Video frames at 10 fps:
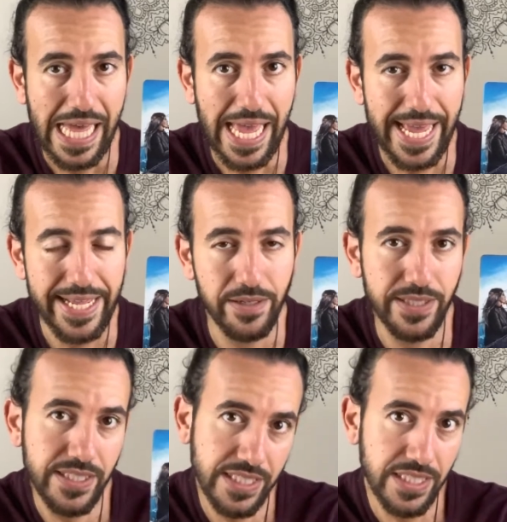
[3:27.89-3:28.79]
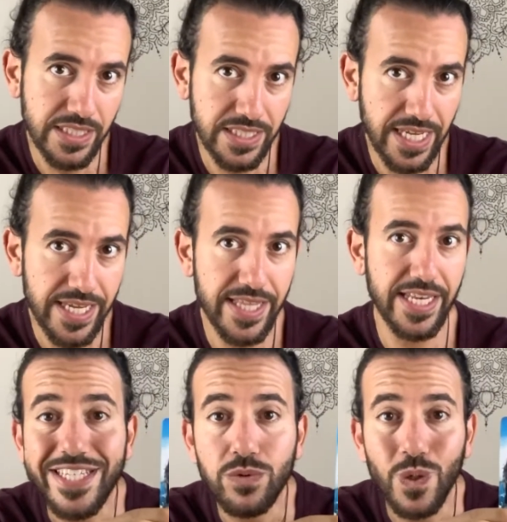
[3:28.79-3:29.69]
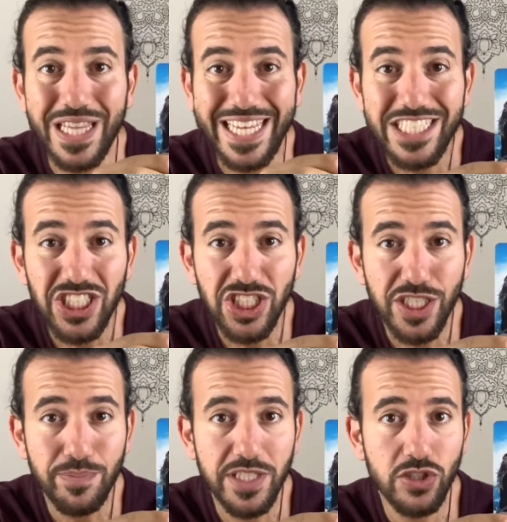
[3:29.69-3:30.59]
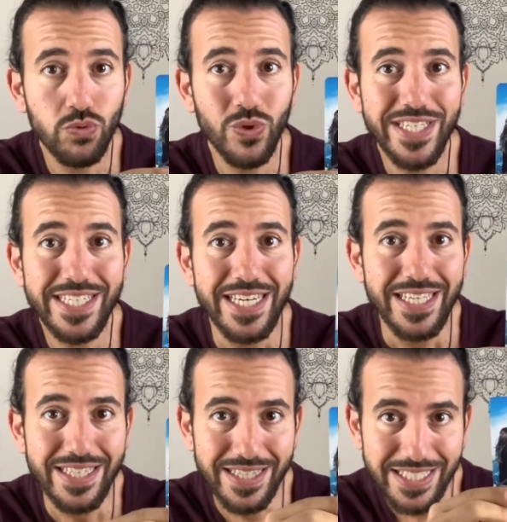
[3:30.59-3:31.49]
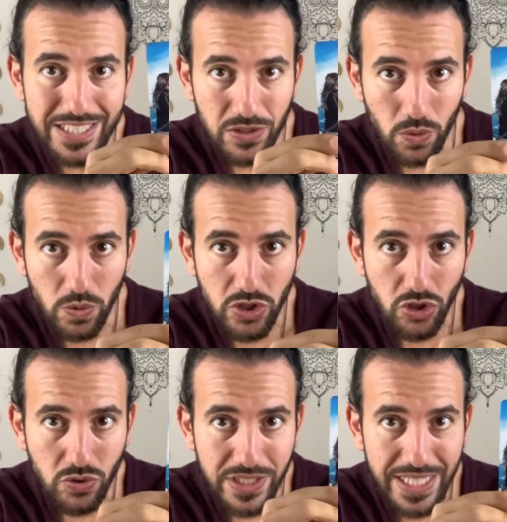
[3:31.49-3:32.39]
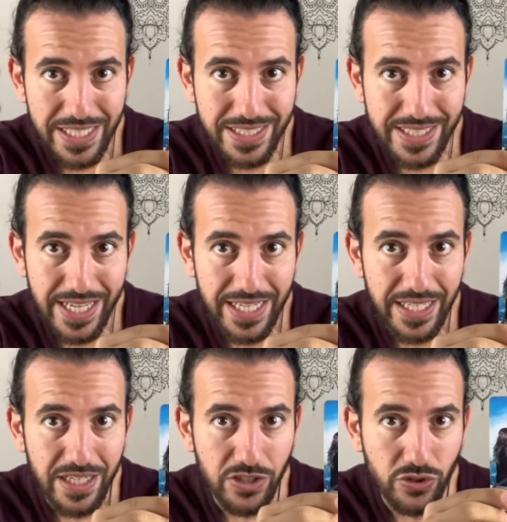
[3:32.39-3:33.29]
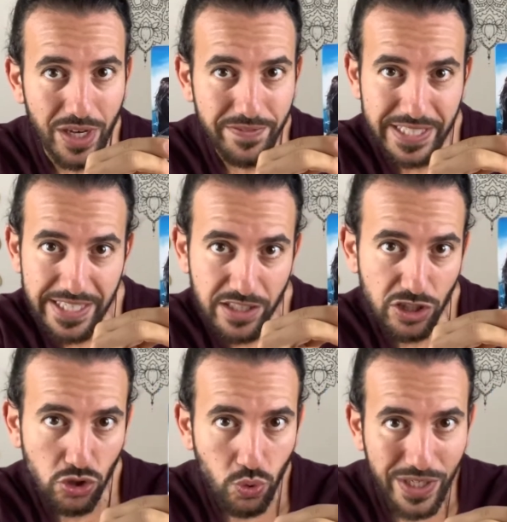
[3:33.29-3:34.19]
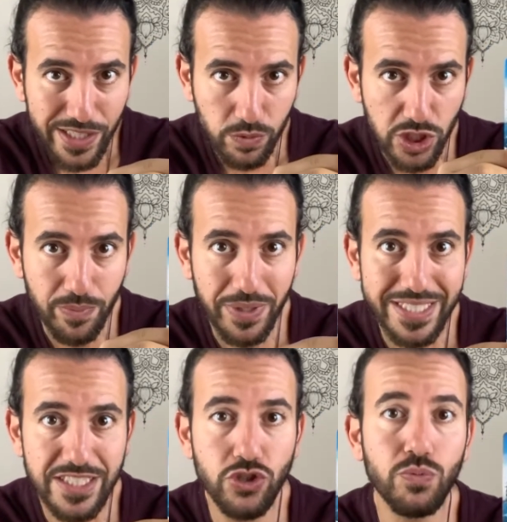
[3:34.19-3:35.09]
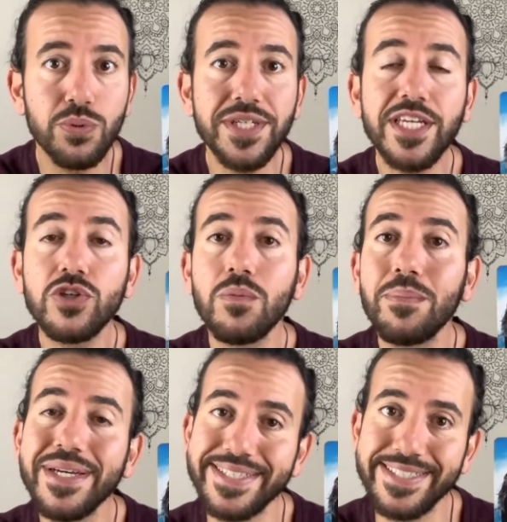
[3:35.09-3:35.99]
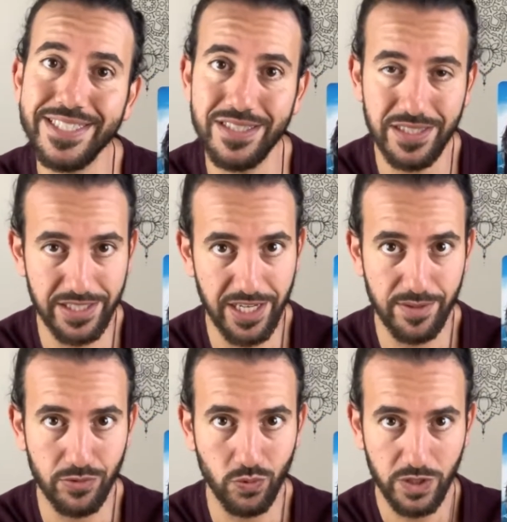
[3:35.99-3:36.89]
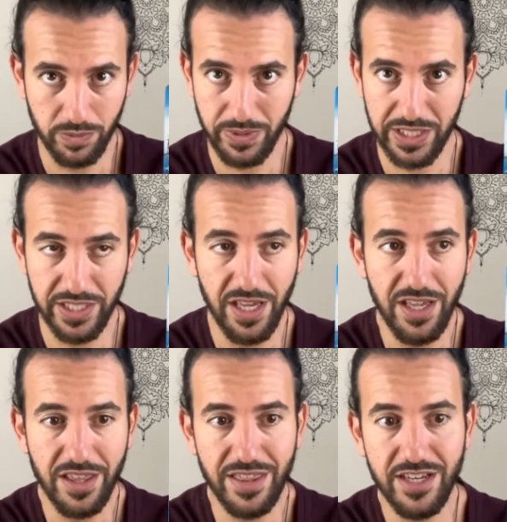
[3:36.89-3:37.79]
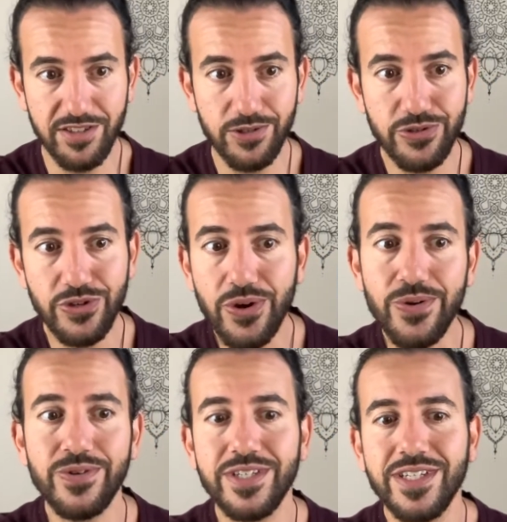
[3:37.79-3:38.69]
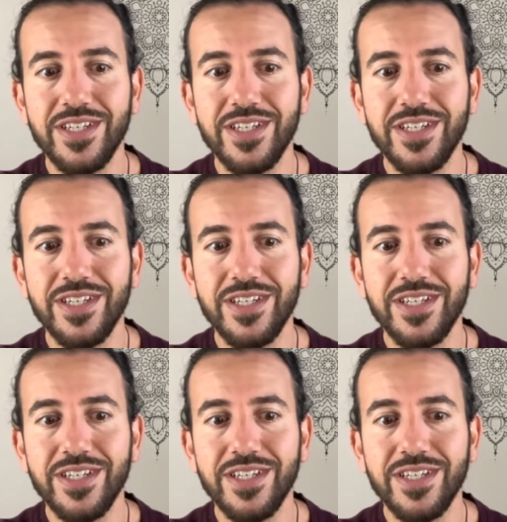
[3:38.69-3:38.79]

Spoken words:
And this can say that in relationship this week, this also says that you have King and the Queen, which means you're bringing your best to the table, which means that you don't,